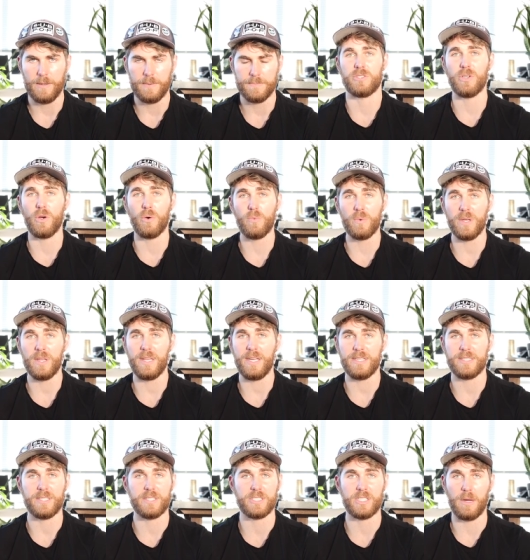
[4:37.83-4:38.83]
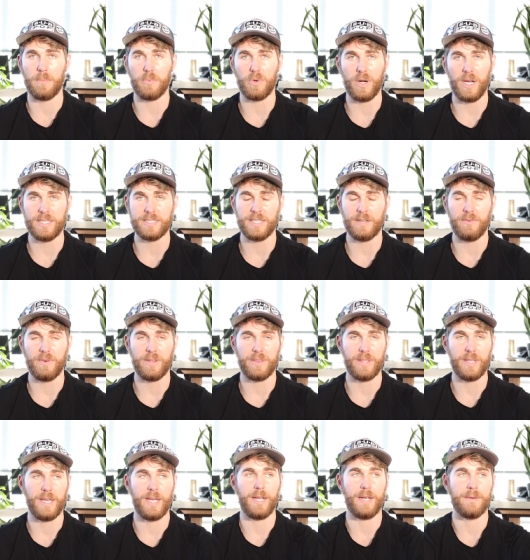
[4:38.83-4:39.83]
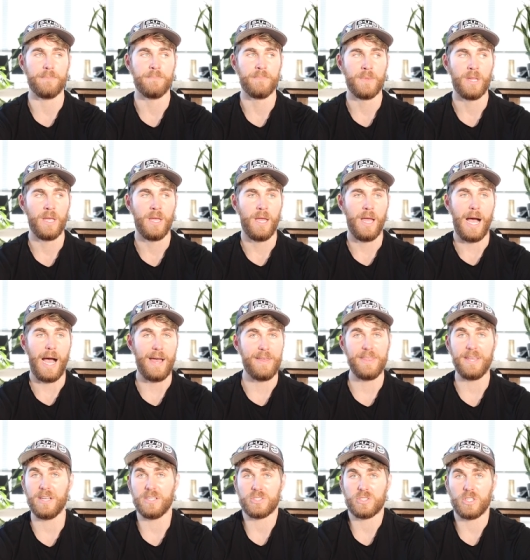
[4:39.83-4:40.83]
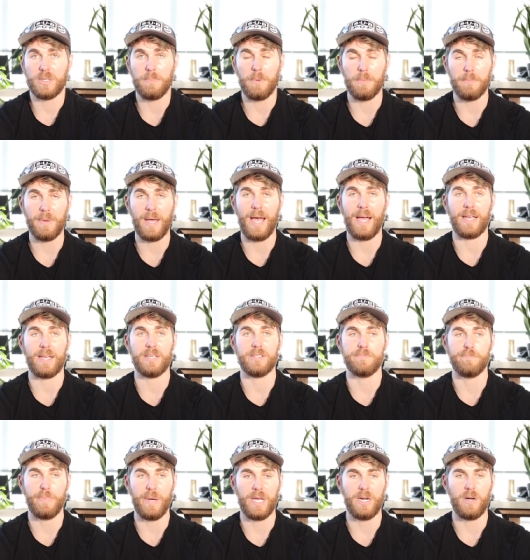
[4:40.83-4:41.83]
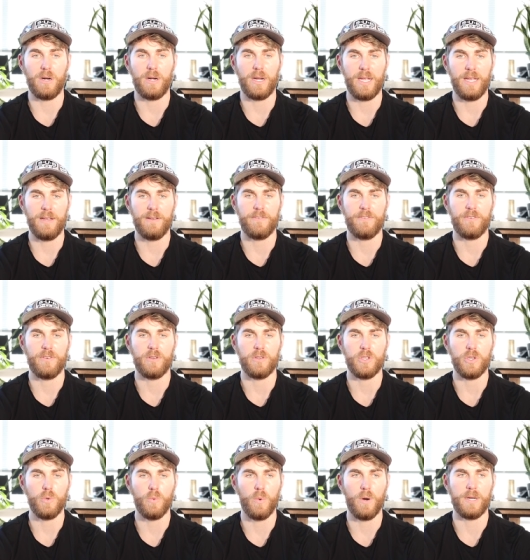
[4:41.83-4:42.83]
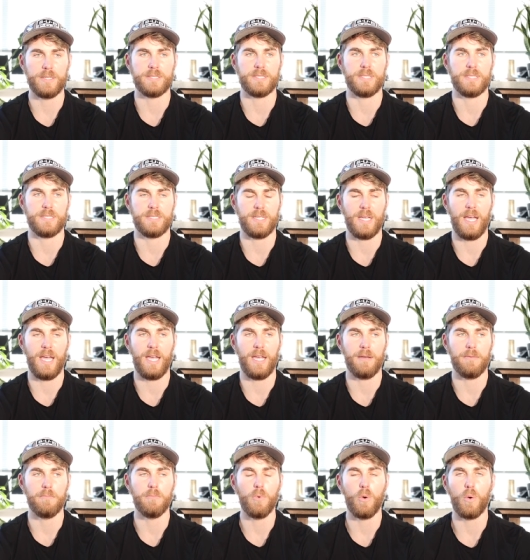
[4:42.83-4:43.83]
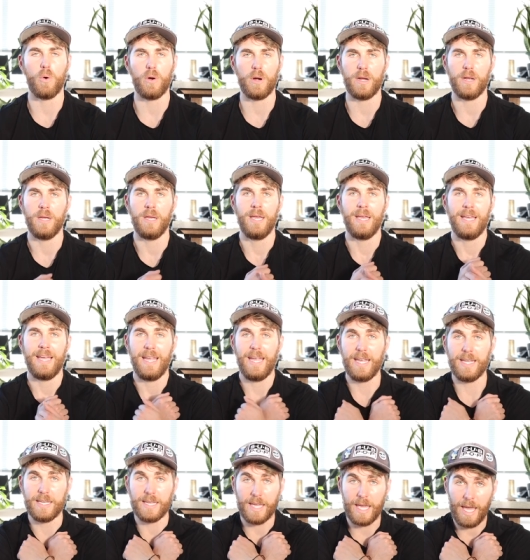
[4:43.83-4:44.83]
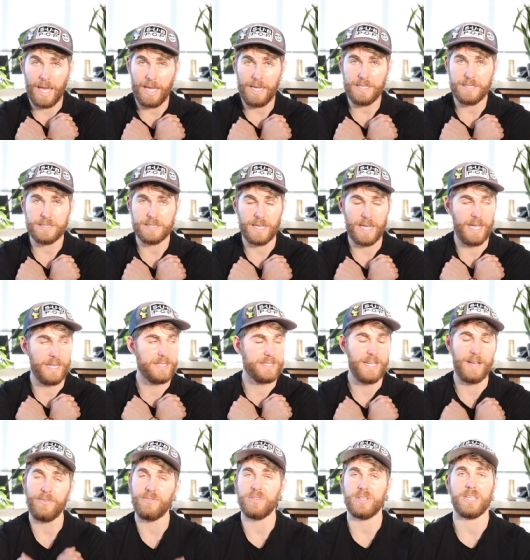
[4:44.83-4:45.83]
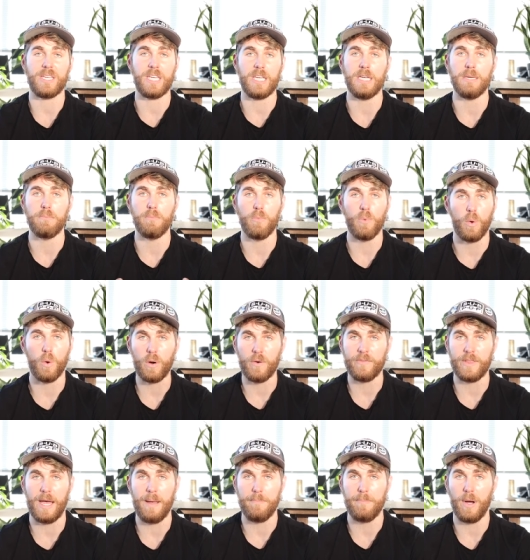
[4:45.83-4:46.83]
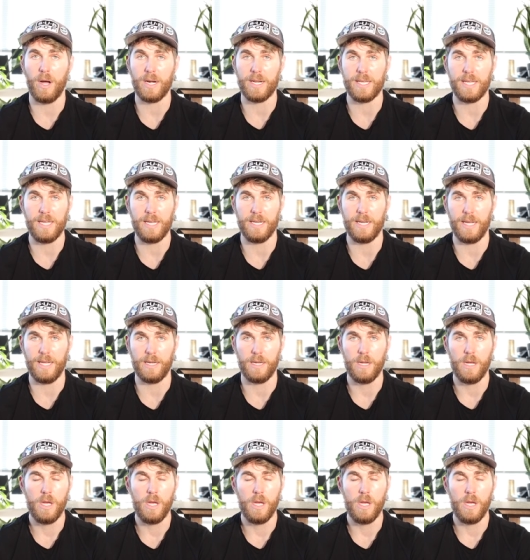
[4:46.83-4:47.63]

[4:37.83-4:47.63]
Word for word: So really to summarize everything, I think a sleeping bag is better if you want to stay more encased and definitely keep more of that body heat in.